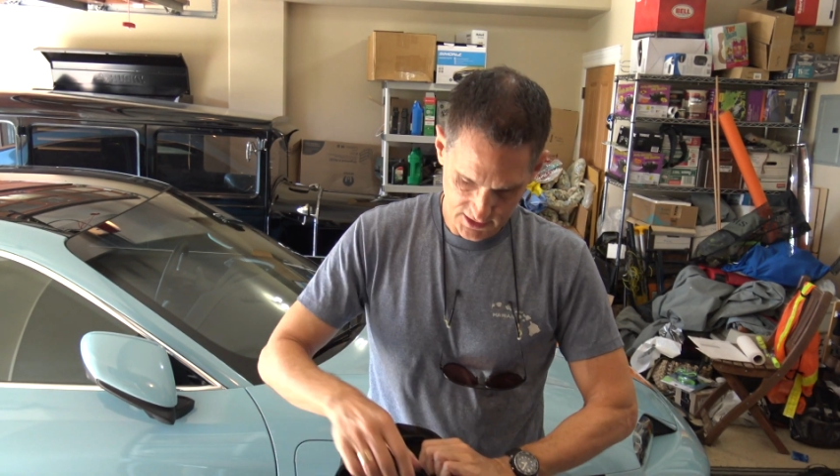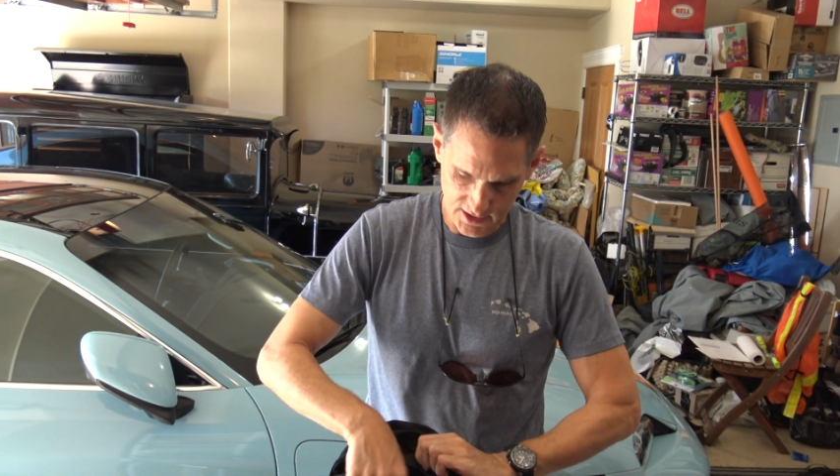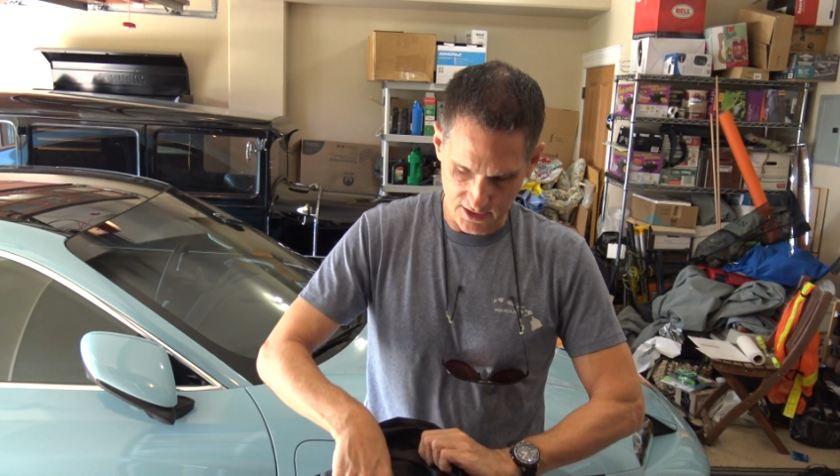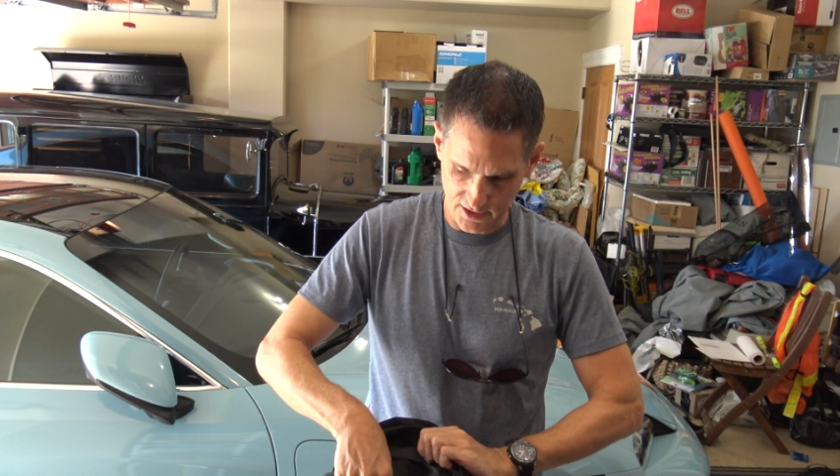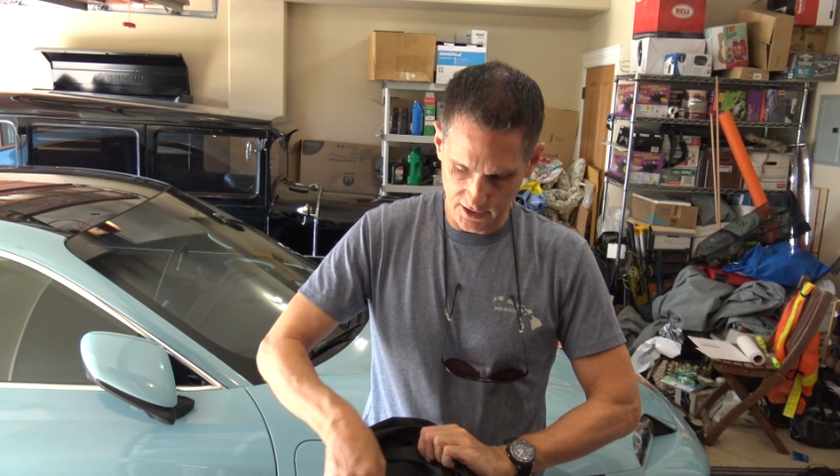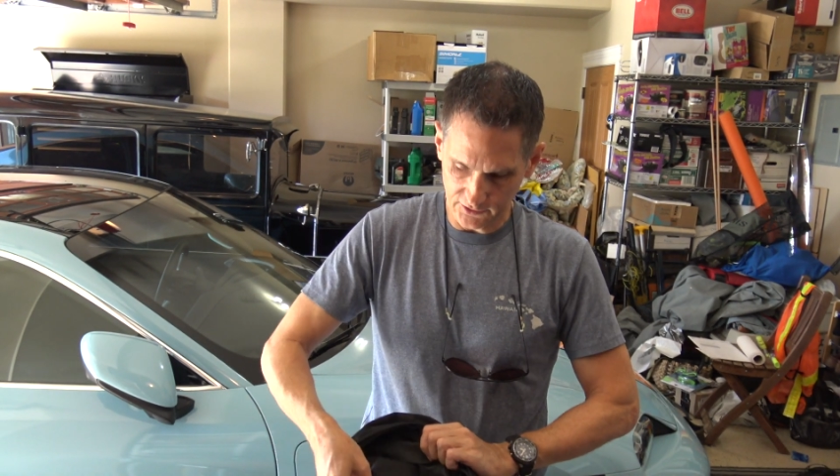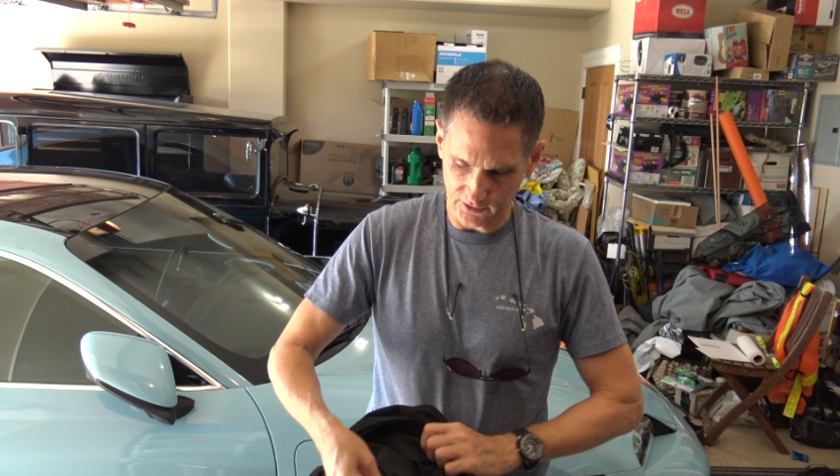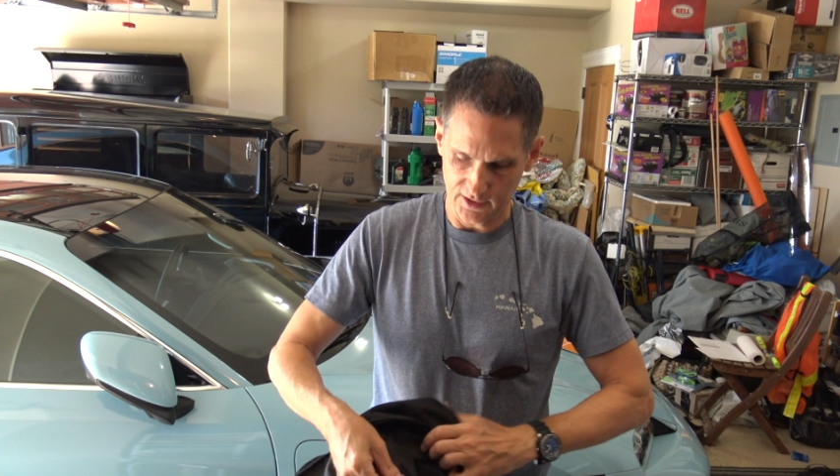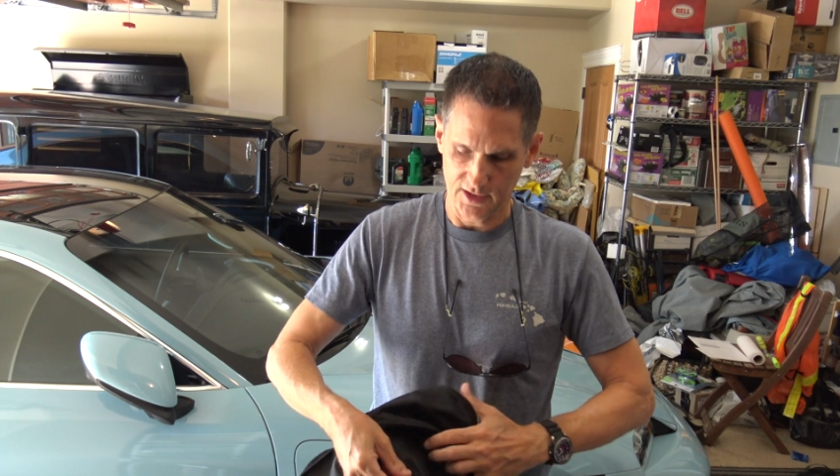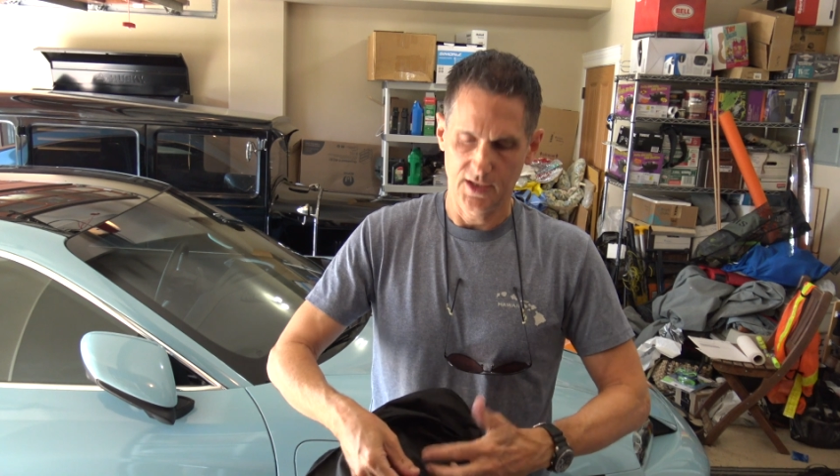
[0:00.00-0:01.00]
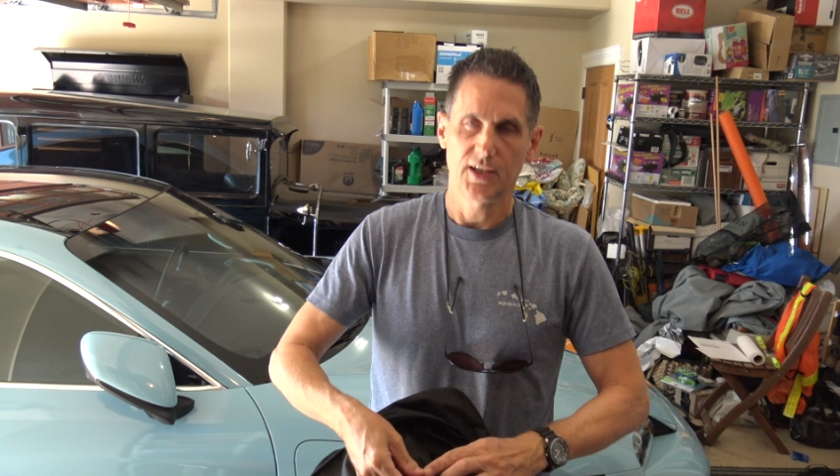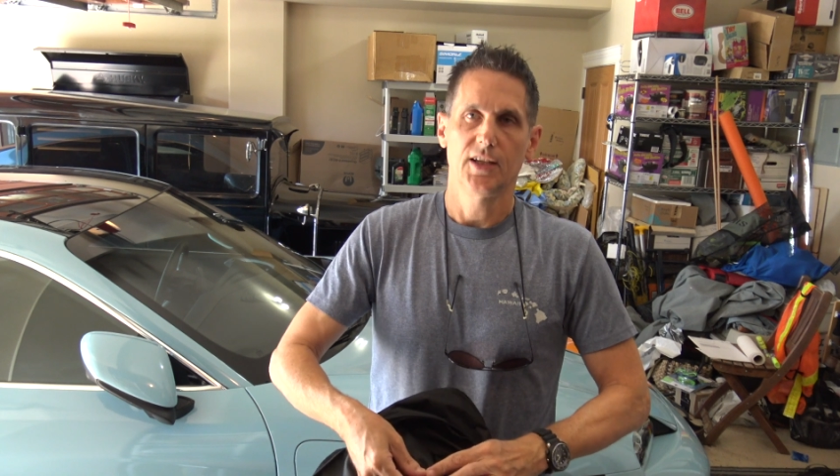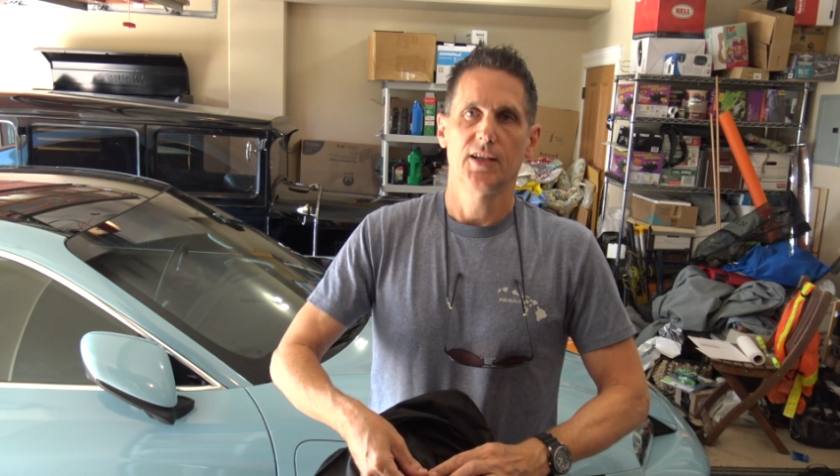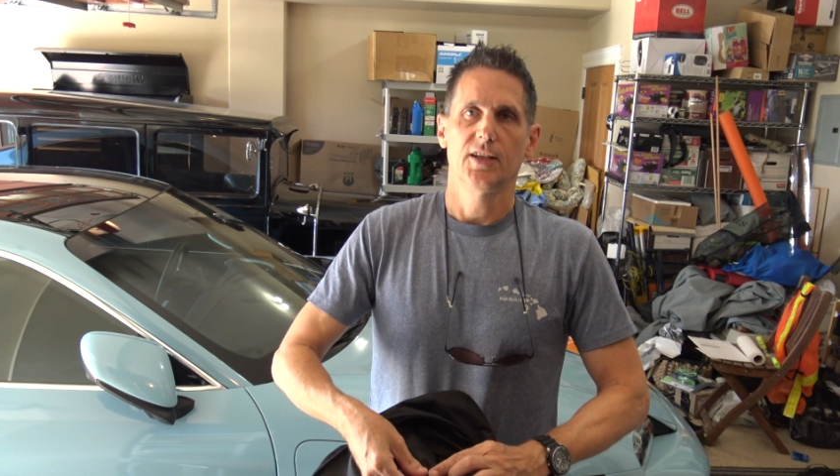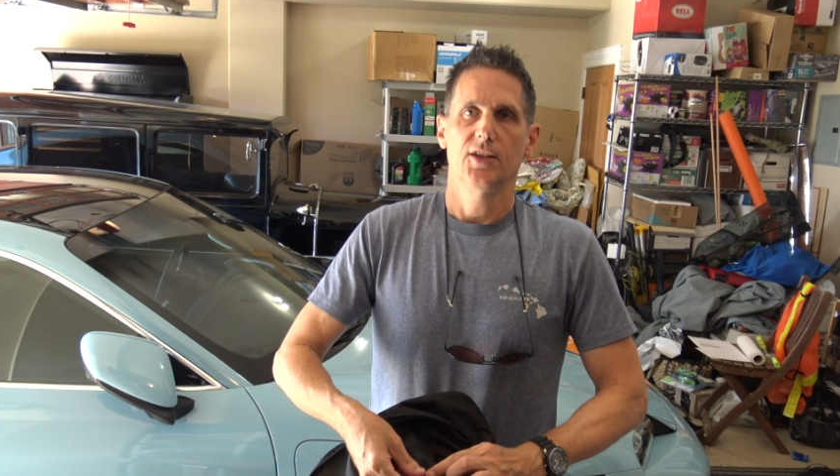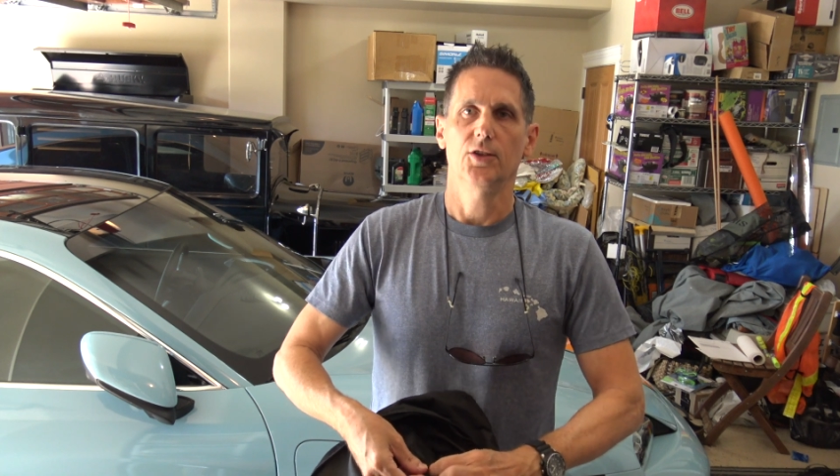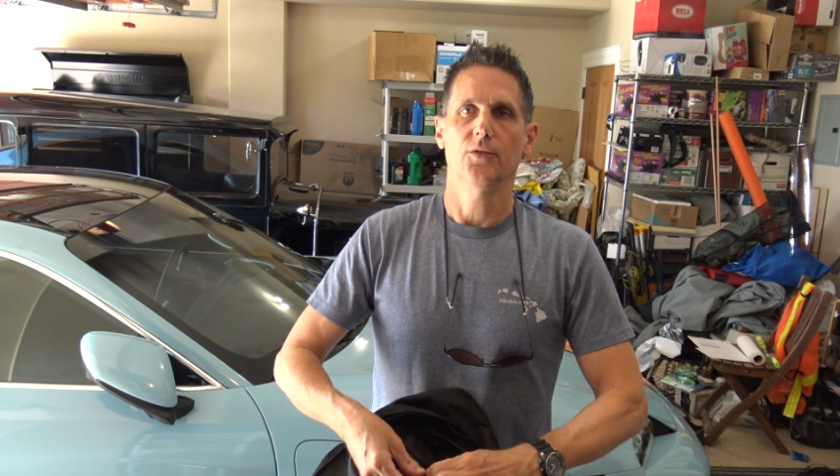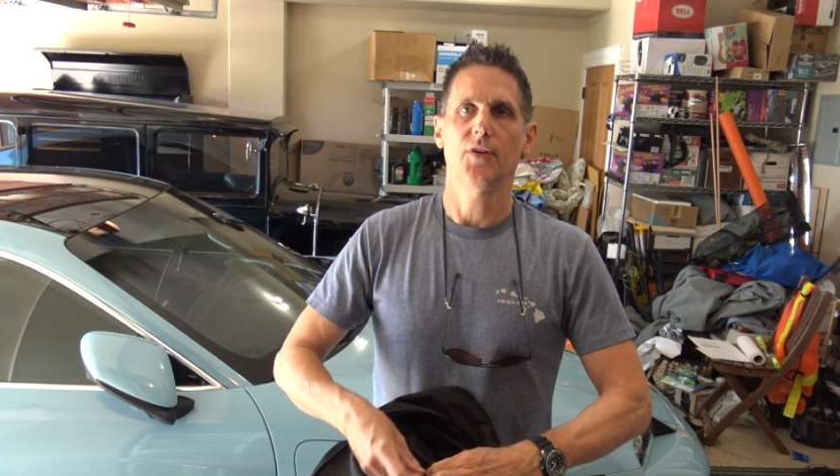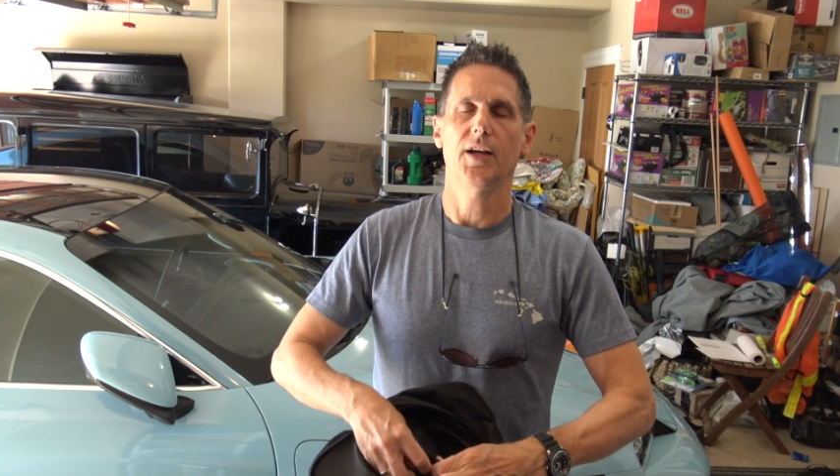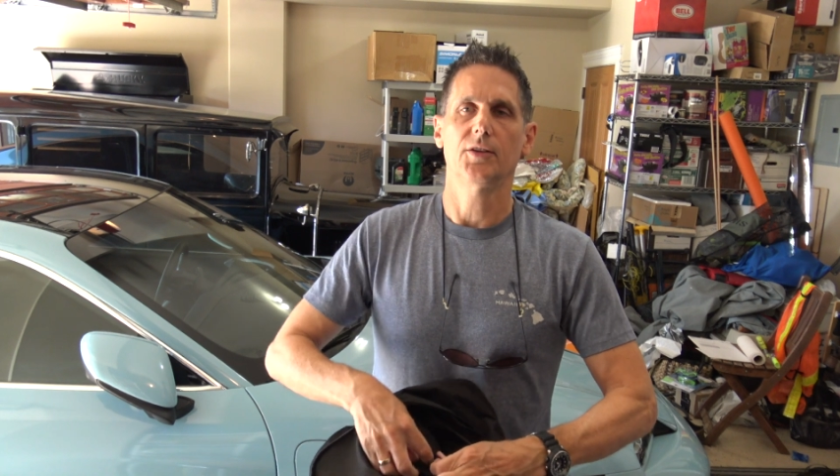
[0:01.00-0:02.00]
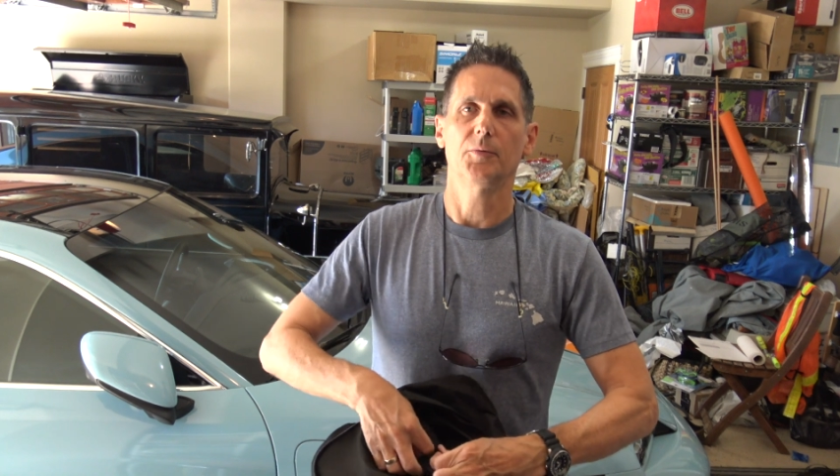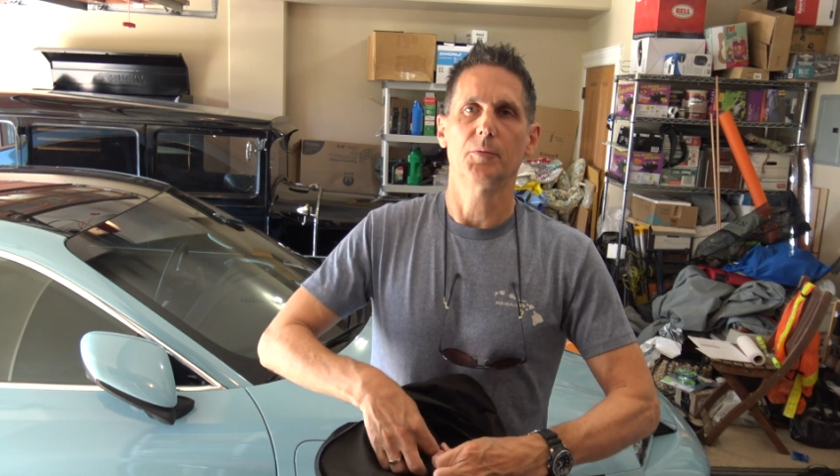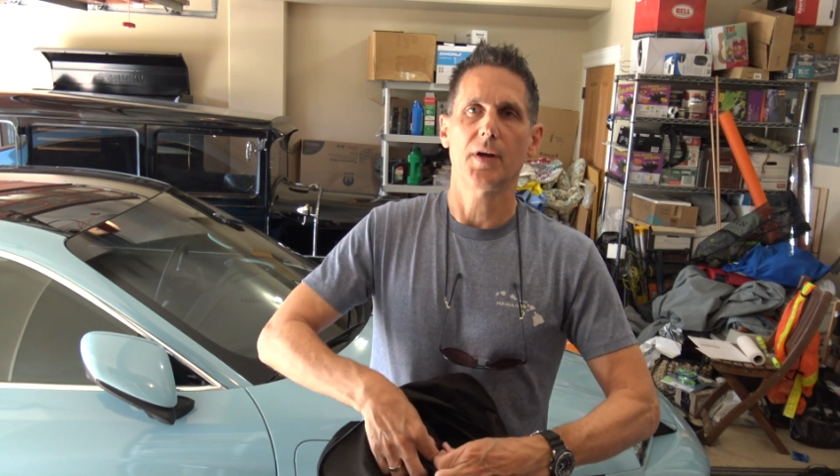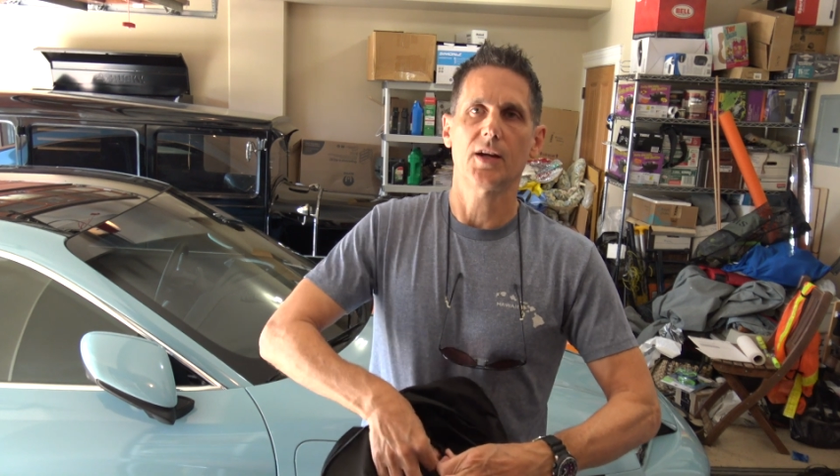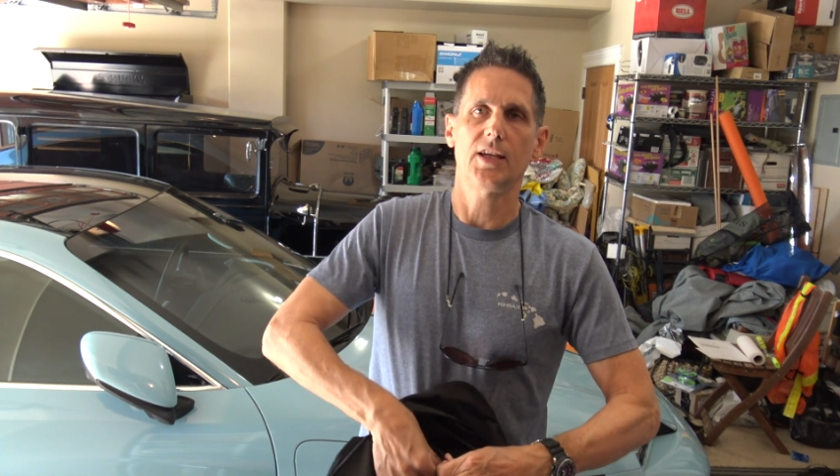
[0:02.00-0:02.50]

There it is. You'll find some spare